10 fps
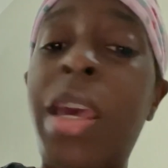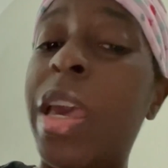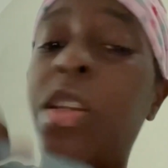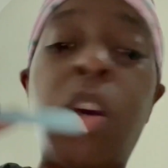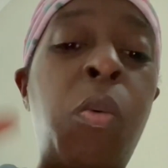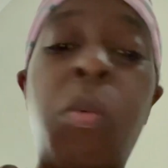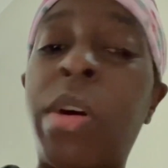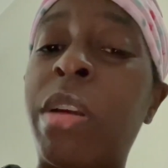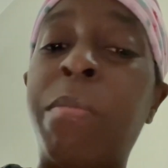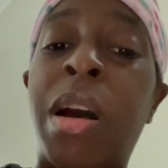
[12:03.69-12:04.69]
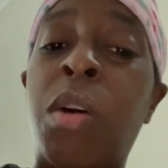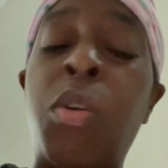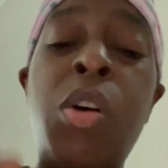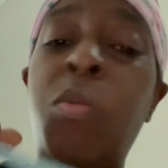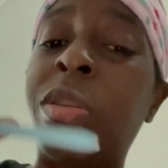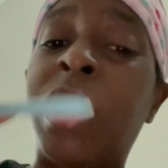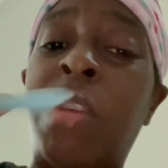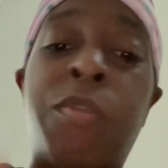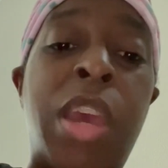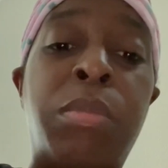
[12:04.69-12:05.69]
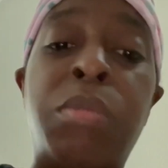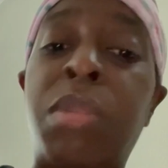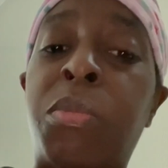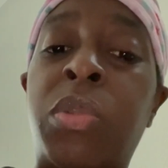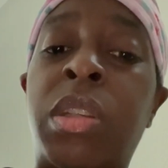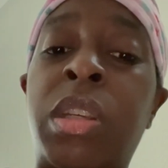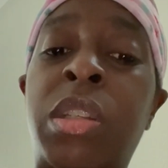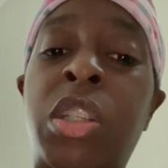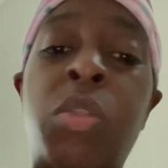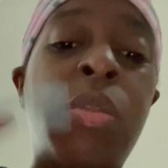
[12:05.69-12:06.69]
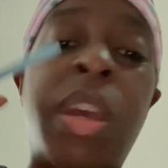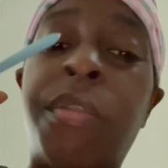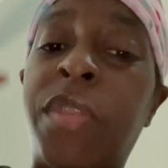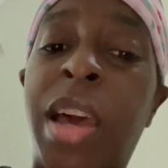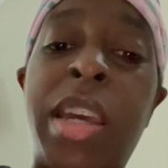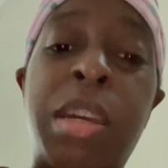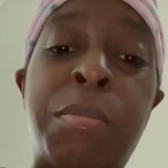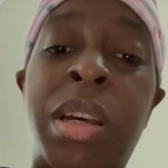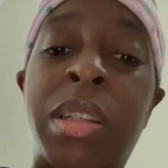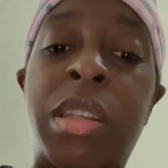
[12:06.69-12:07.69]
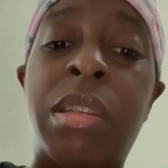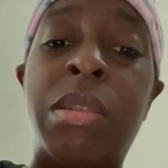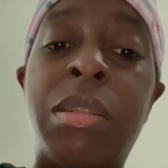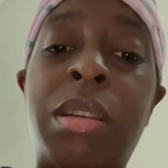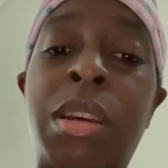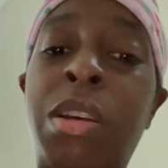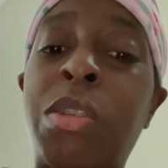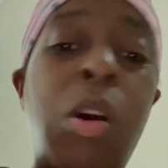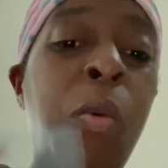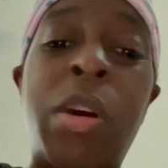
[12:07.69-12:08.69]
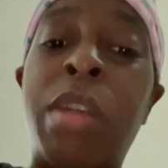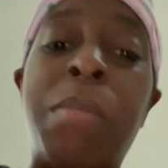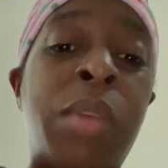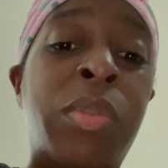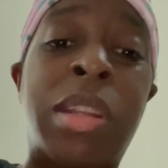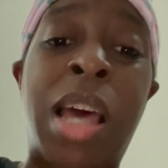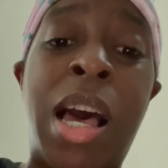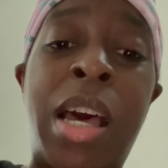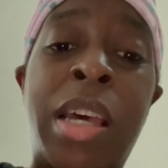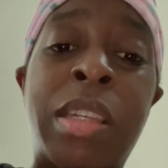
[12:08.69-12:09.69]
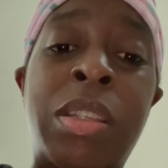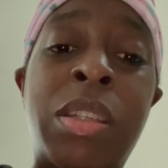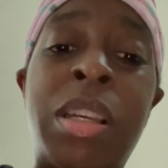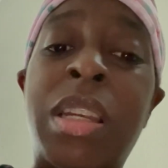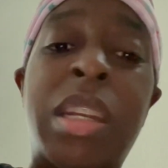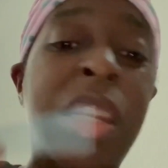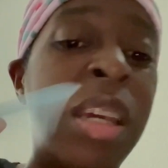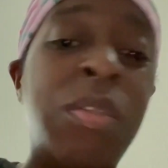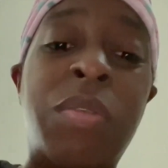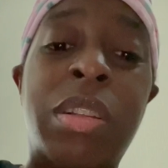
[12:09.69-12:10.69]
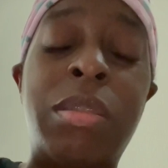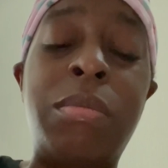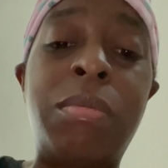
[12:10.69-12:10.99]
And don't worry about what they family members did to you, they flying monkeys. Don't worry about the lies, none of it.